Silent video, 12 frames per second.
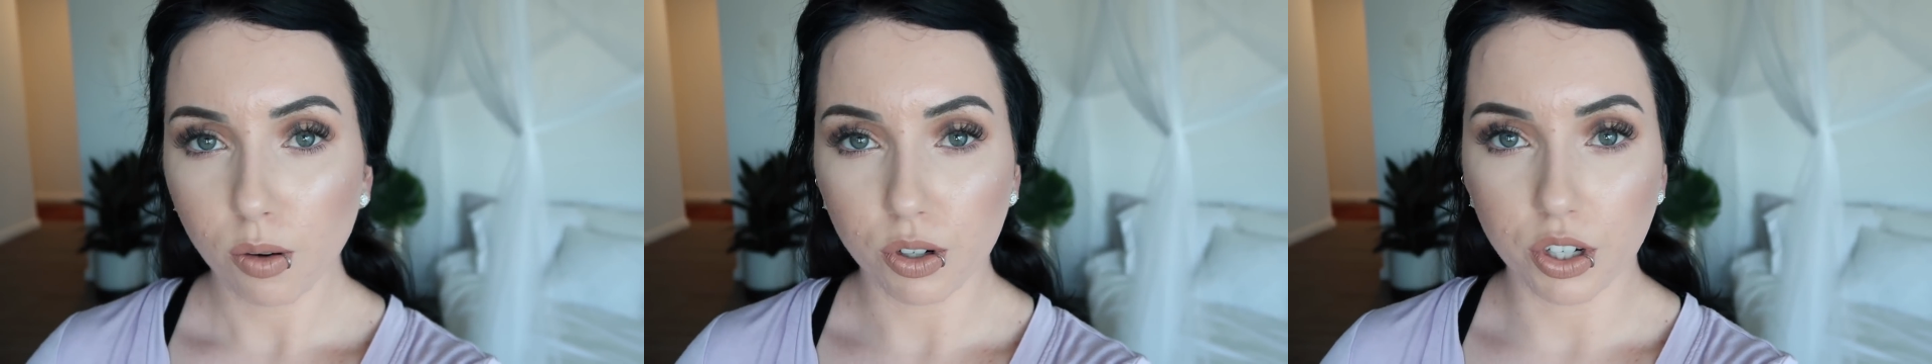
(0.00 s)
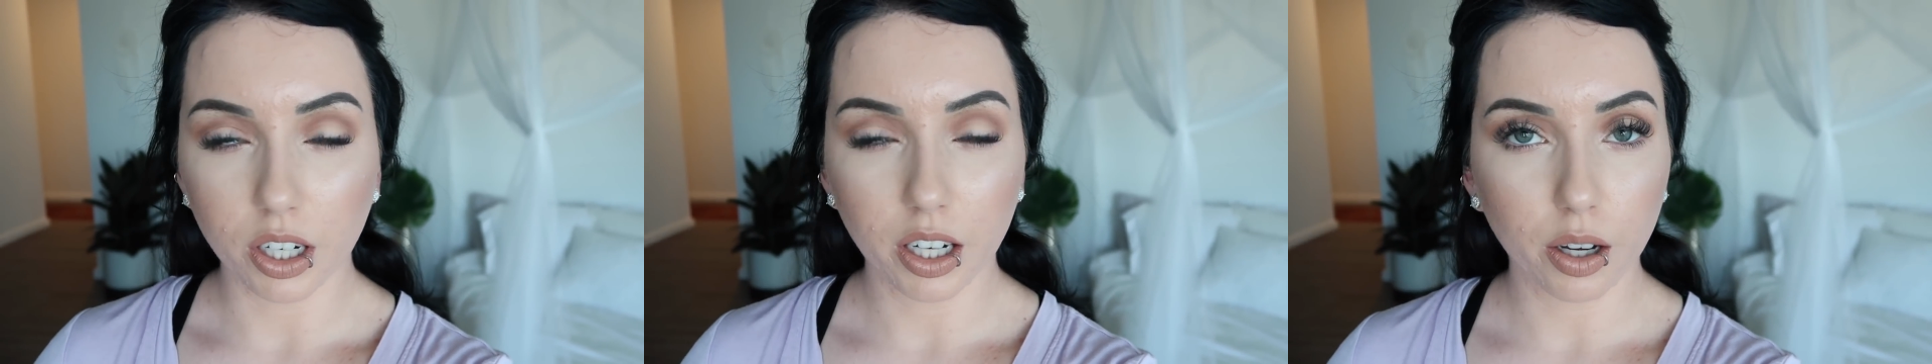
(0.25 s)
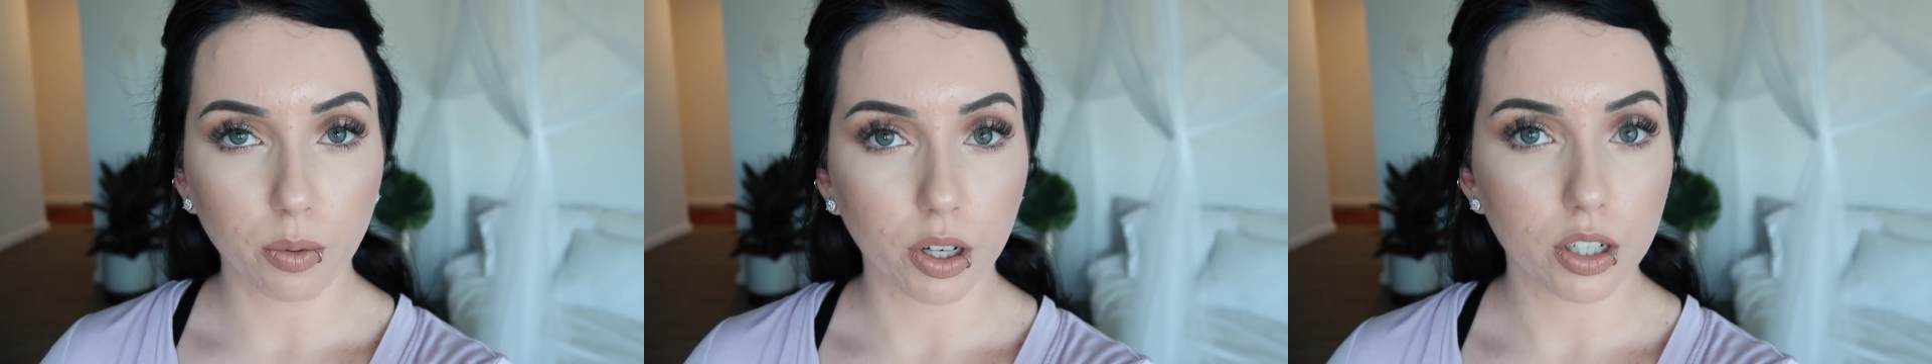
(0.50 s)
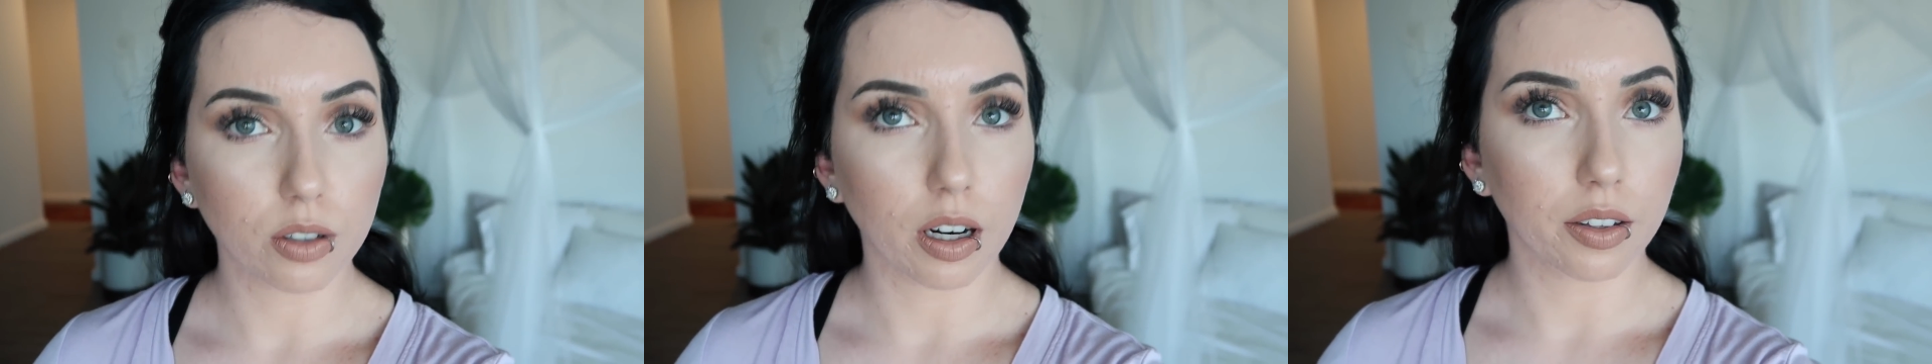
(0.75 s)
which didn't get
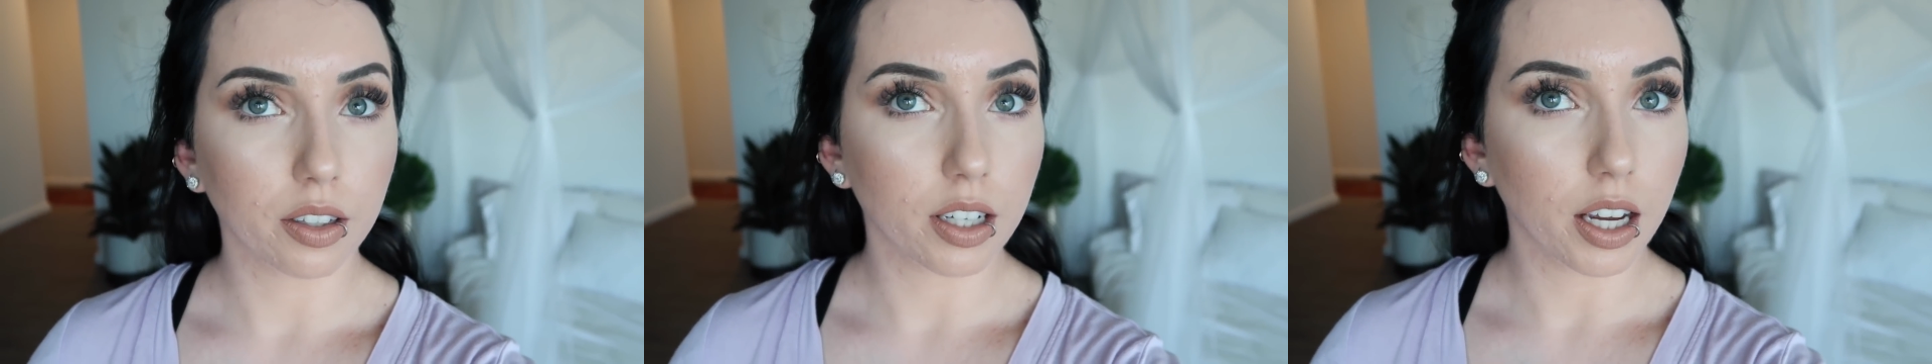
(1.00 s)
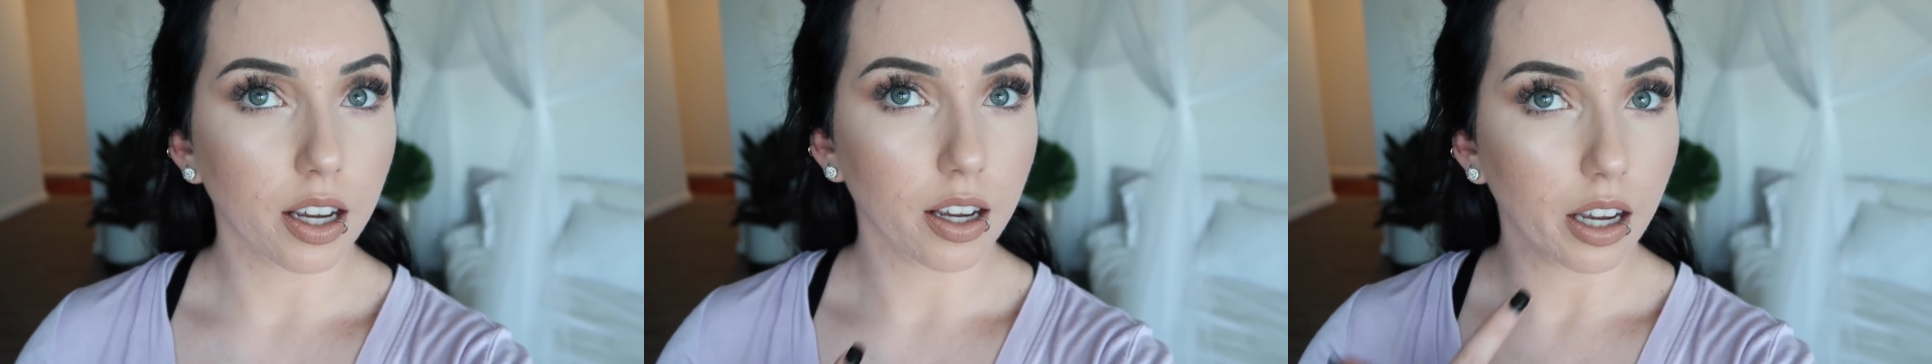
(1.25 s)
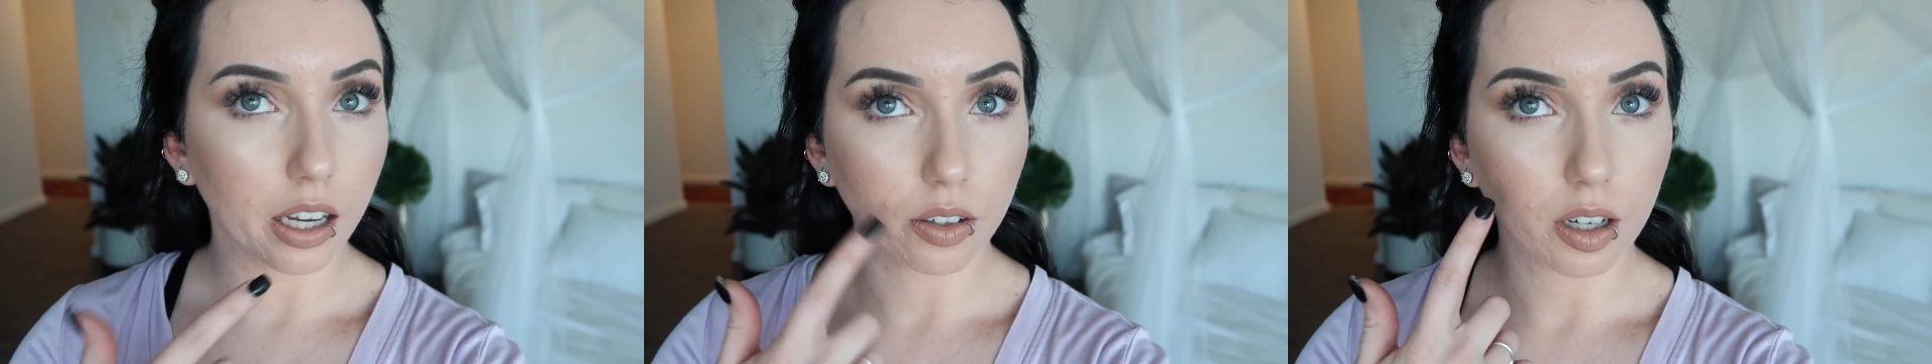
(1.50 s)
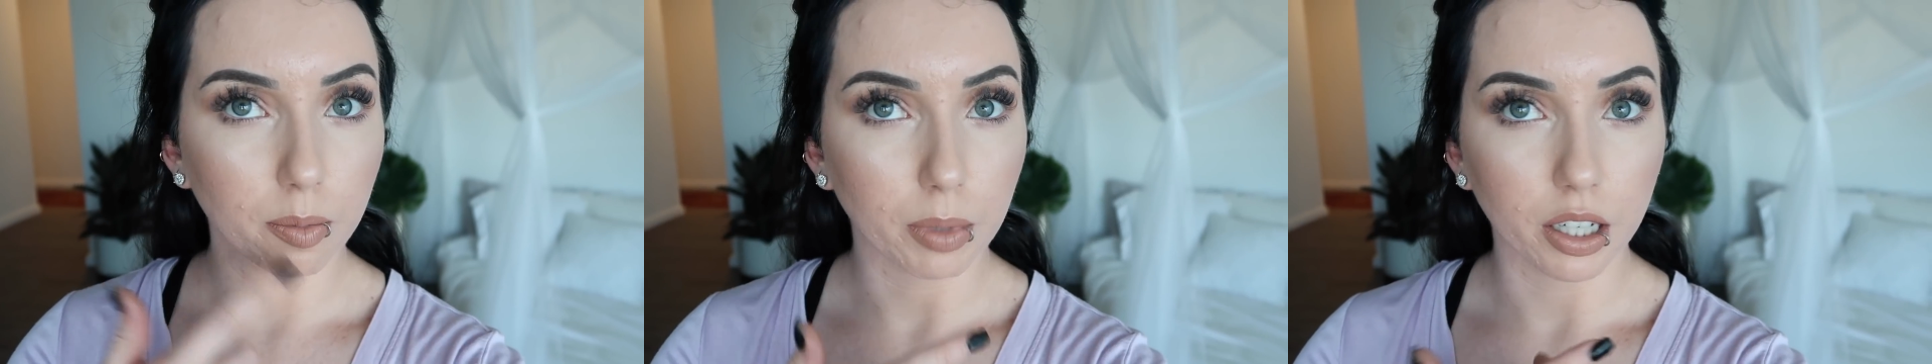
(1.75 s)
worse throughout the day
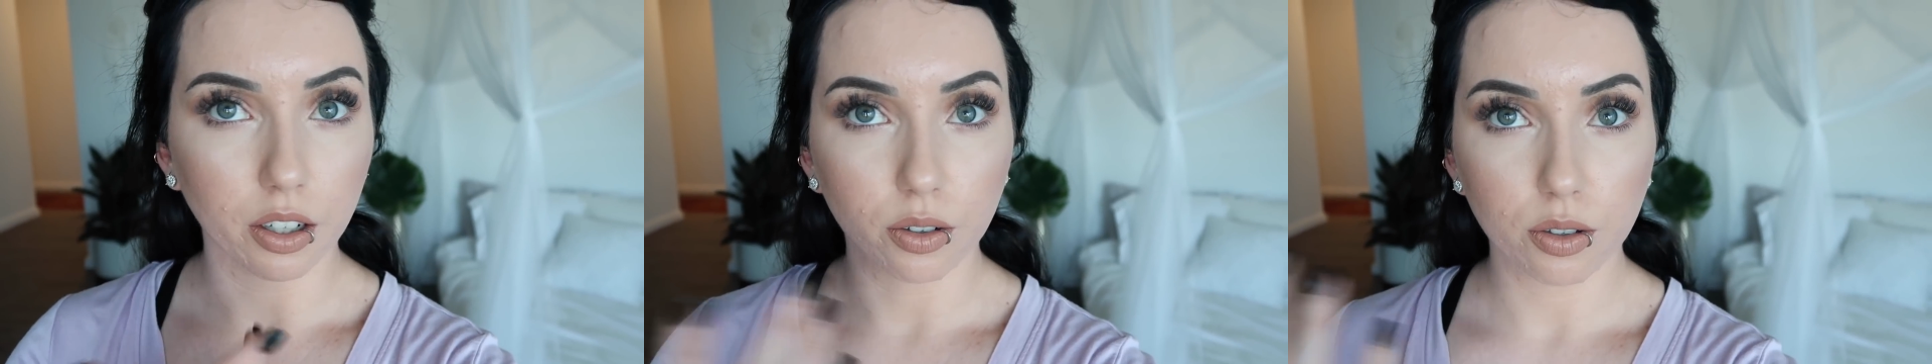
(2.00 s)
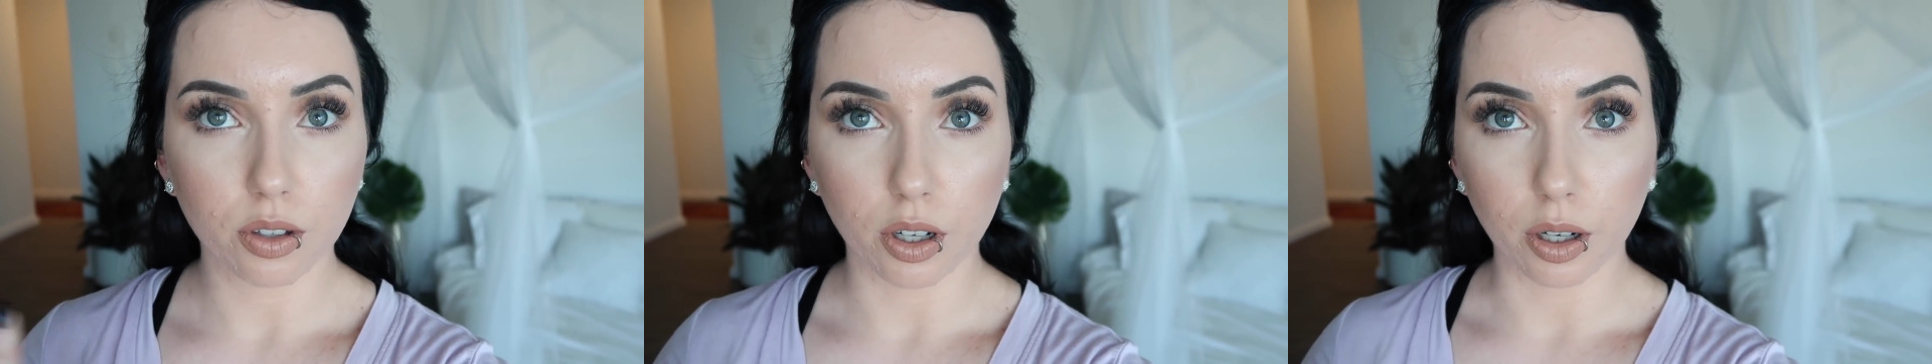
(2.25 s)
and around my nose.